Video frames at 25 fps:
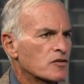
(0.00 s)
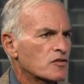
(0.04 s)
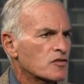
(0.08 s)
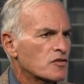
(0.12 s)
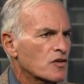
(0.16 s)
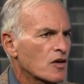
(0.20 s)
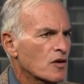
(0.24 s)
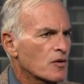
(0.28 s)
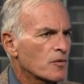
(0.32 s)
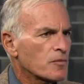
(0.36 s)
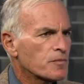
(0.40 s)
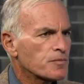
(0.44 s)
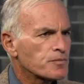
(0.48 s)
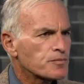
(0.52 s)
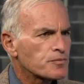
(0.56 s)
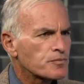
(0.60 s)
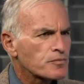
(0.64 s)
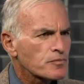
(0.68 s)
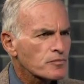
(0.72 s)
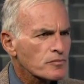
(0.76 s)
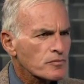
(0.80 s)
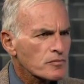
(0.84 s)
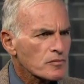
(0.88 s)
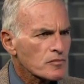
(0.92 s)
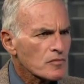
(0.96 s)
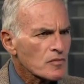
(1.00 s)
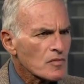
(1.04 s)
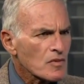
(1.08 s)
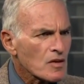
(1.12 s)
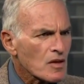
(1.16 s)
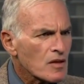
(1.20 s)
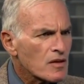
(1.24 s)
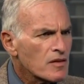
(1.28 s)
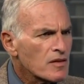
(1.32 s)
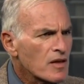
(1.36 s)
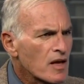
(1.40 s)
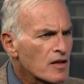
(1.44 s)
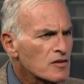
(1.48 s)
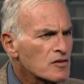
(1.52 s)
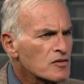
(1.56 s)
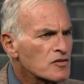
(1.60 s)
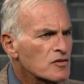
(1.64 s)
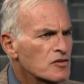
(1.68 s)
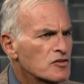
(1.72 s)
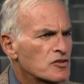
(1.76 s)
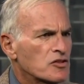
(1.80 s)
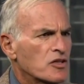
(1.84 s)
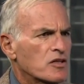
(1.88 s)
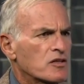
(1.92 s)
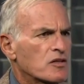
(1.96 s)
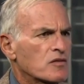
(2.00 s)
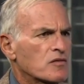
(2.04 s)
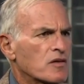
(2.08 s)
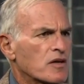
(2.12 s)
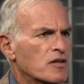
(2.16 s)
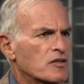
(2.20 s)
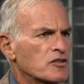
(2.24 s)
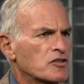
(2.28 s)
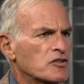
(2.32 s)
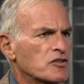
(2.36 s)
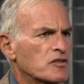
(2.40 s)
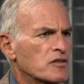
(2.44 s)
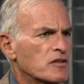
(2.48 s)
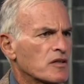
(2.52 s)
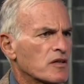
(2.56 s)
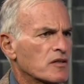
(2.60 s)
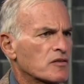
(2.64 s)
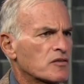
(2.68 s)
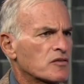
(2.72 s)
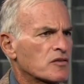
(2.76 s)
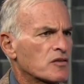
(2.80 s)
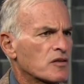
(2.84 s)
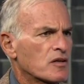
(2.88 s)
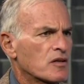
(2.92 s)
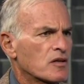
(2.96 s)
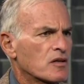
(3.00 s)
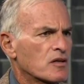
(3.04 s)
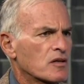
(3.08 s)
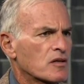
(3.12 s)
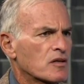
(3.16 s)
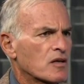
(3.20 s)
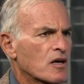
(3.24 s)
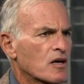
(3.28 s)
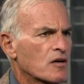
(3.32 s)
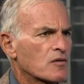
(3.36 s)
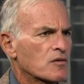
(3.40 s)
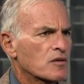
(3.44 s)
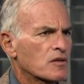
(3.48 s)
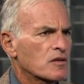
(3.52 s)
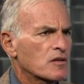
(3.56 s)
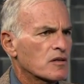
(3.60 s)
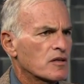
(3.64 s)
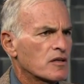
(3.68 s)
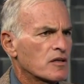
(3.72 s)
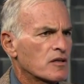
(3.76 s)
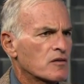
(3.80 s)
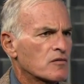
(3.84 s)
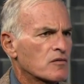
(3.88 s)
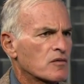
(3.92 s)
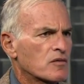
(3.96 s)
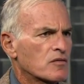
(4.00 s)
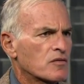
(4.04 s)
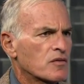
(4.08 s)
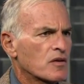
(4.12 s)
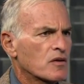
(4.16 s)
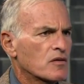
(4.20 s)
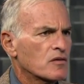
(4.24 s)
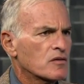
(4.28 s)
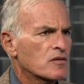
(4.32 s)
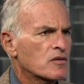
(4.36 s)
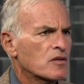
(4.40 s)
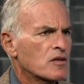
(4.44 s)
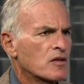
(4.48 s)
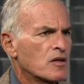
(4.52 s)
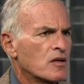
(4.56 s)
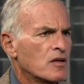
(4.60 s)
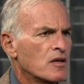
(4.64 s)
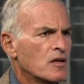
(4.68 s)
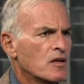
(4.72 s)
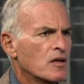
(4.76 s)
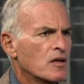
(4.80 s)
So that's the generation that's currently in revolt.